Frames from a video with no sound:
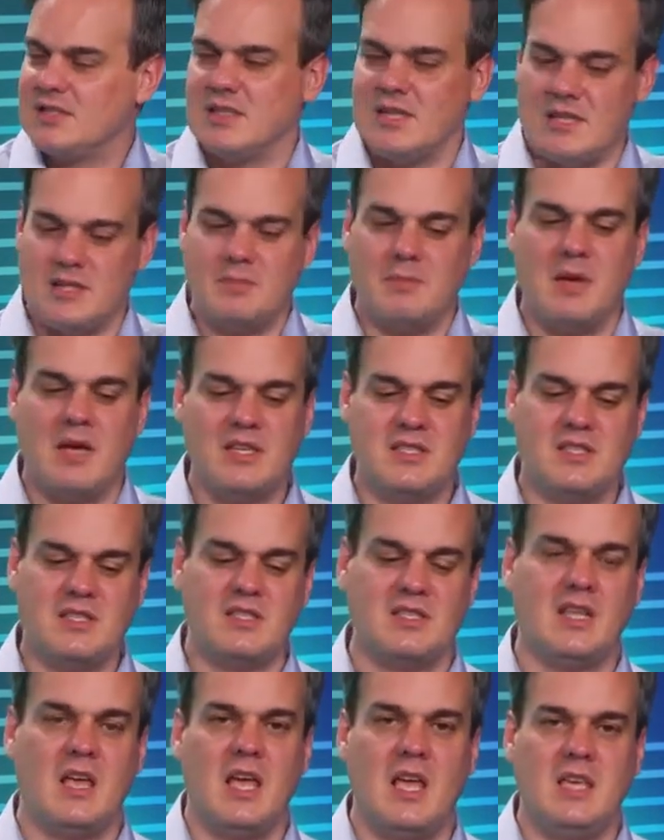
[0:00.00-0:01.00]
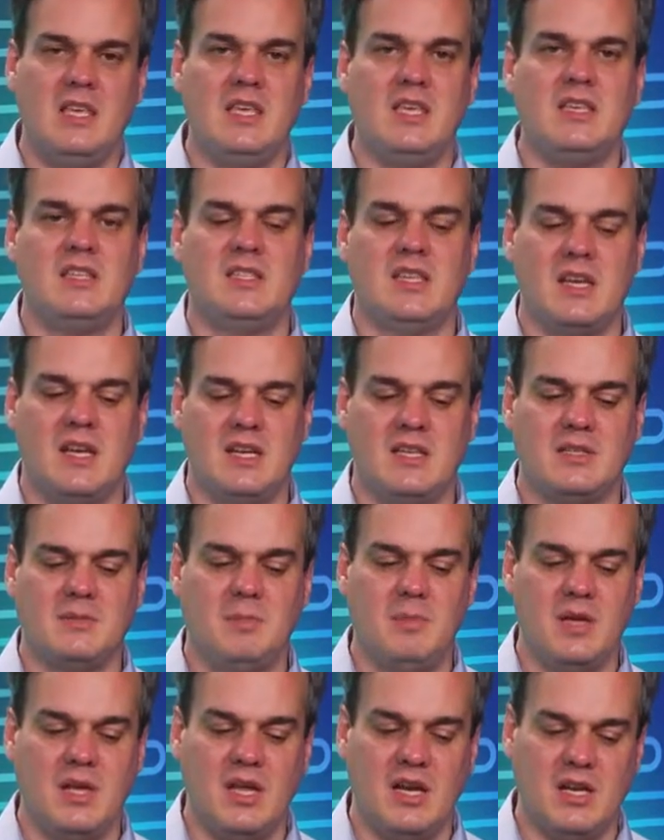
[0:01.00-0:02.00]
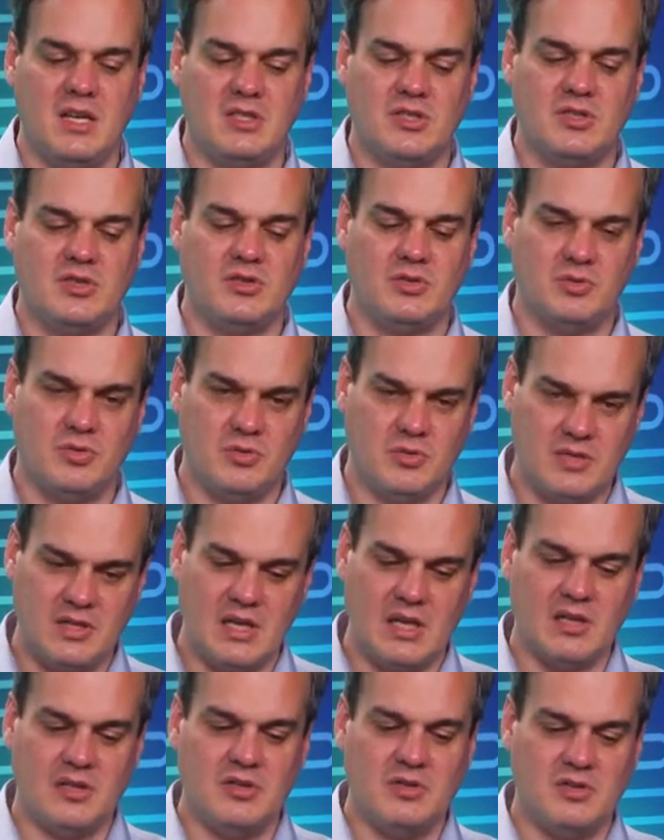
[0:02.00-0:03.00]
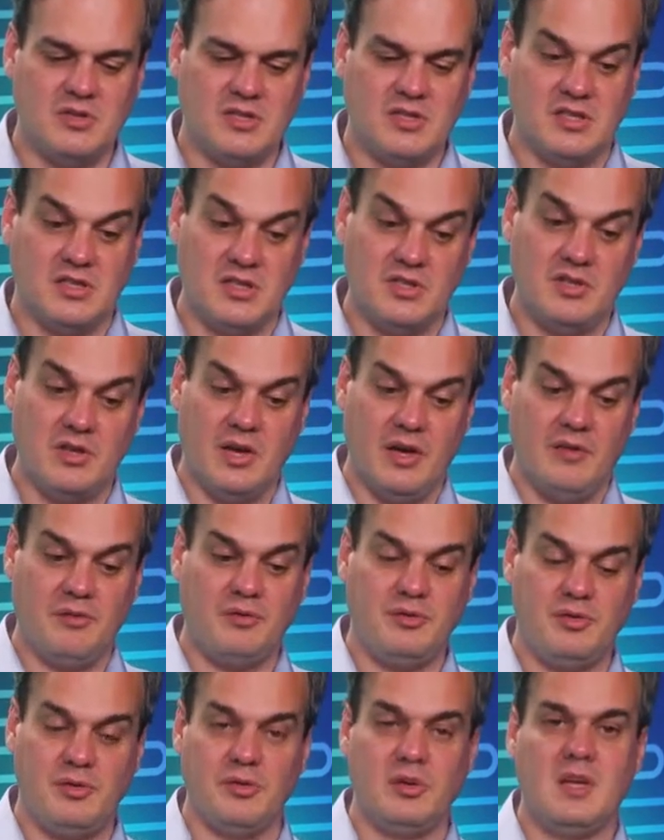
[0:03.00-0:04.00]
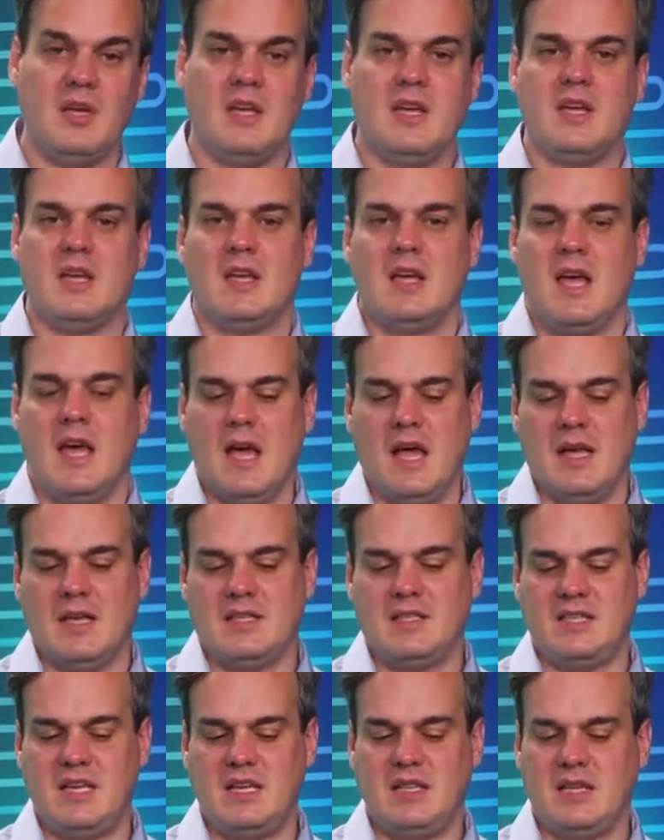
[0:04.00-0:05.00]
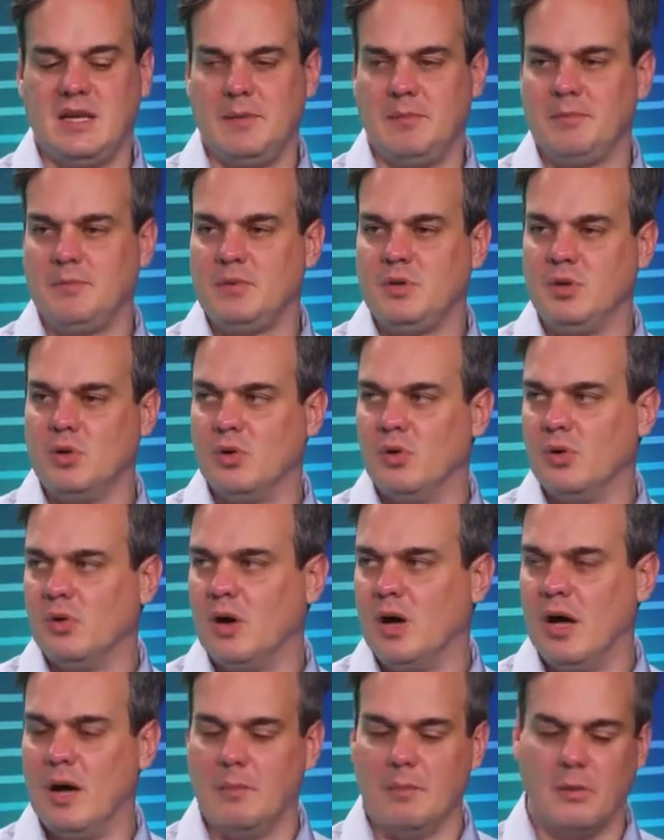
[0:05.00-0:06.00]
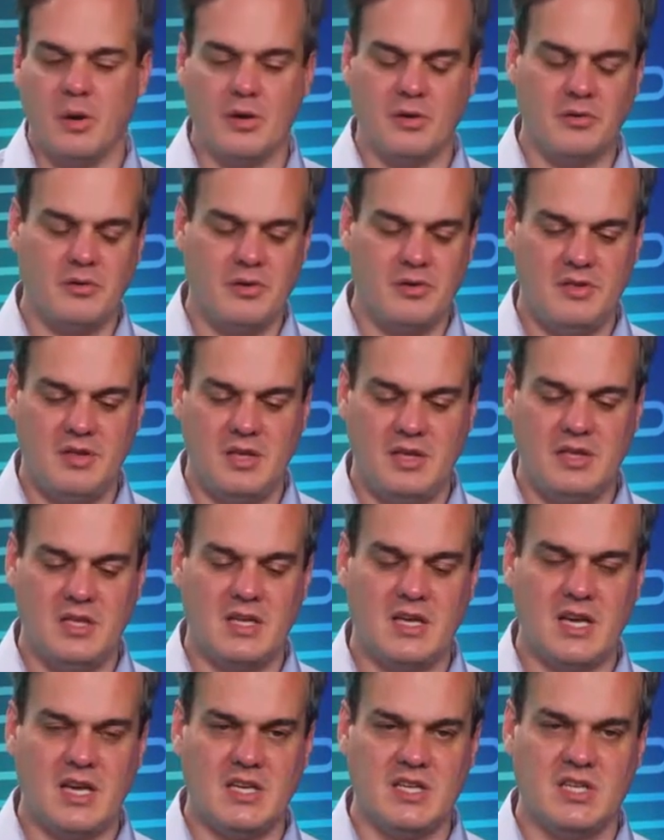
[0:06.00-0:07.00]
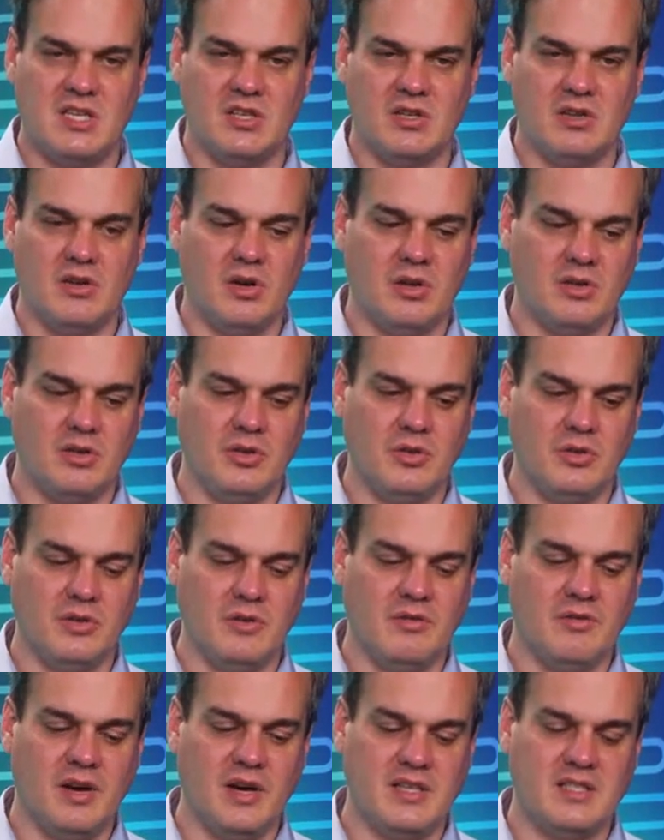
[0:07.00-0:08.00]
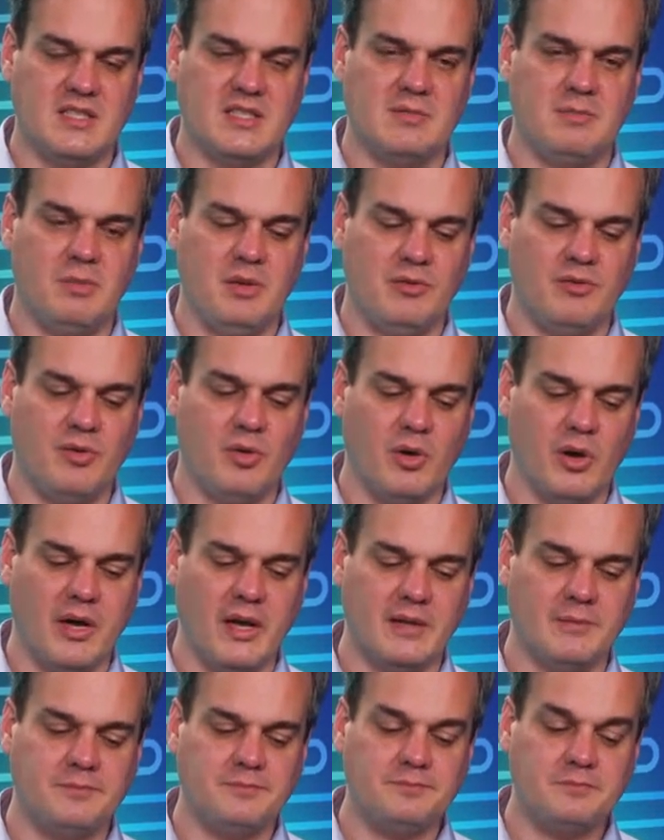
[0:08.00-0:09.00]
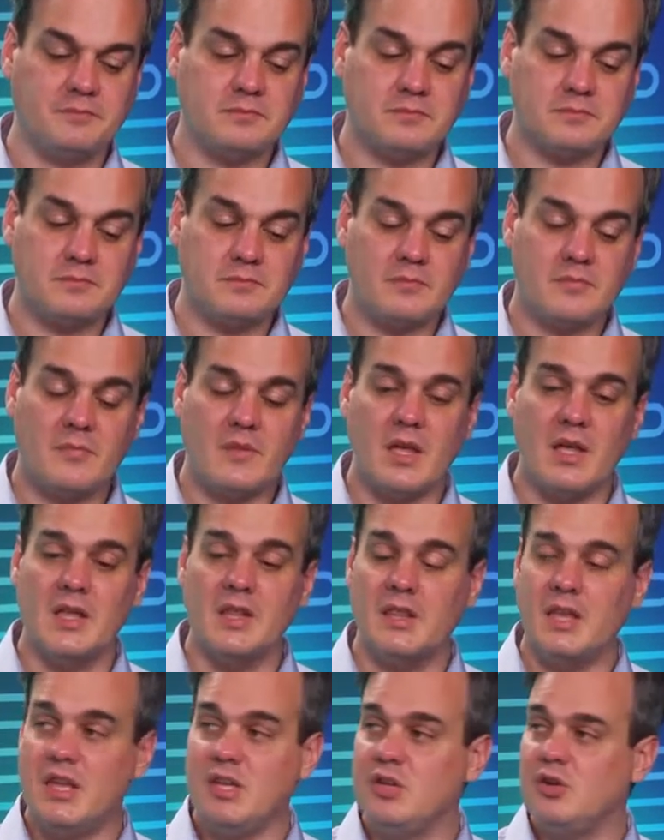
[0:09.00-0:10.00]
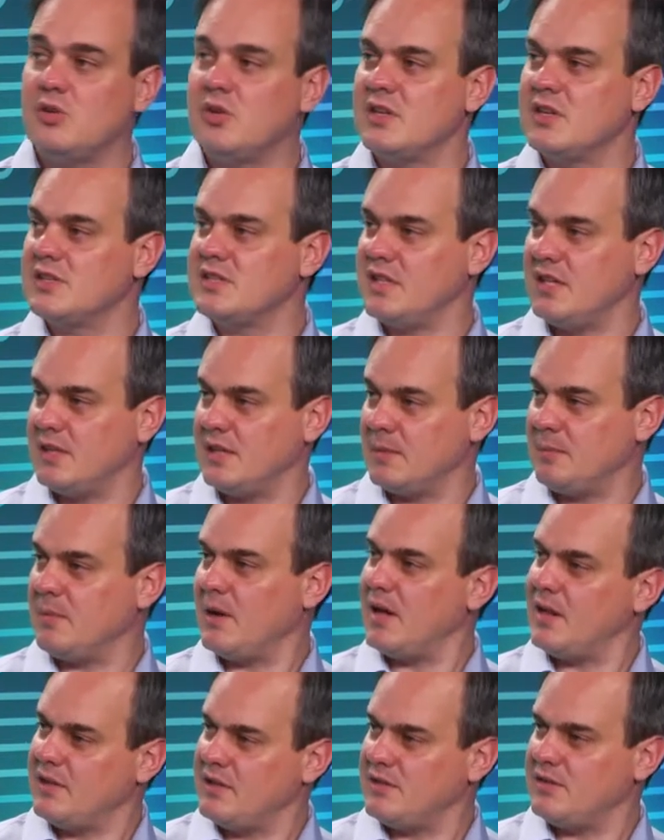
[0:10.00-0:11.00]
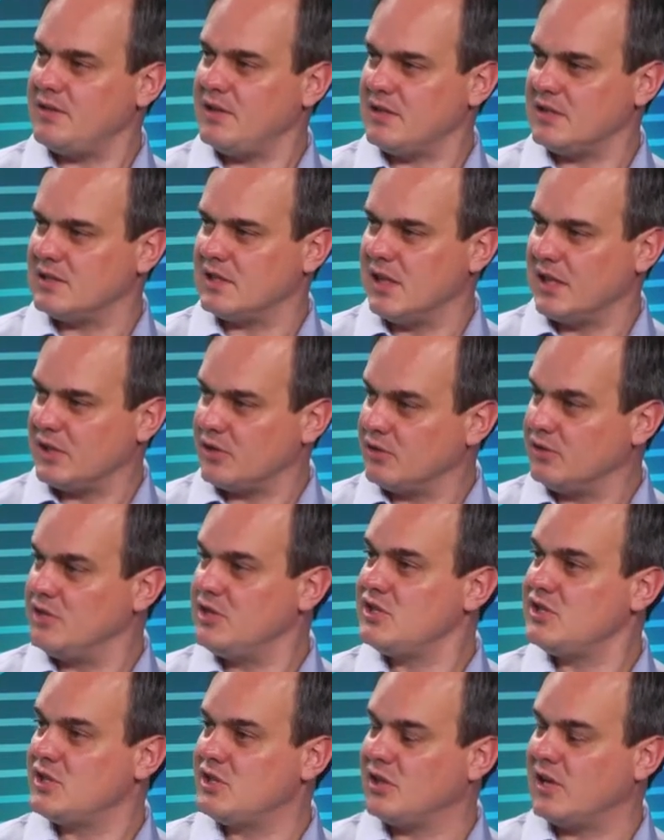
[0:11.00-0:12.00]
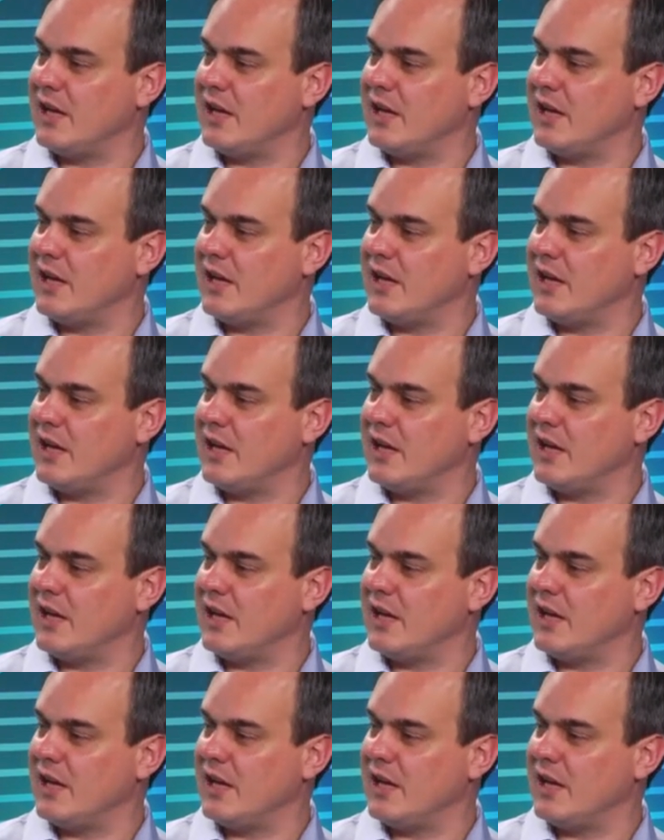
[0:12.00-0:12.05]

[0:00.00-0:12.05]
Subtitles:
it makes it an easier experience to tell users that you have to set up your modern authentication on your devices beforehand. And then you can set up other things like conditional